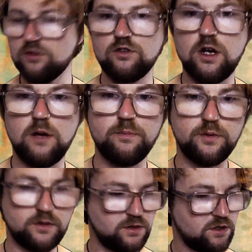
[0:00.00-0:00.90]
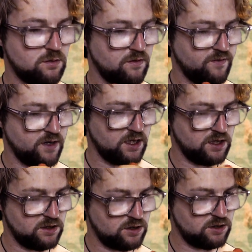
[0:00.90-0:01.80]
drop some of it
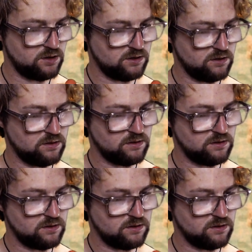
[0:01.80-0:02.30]
into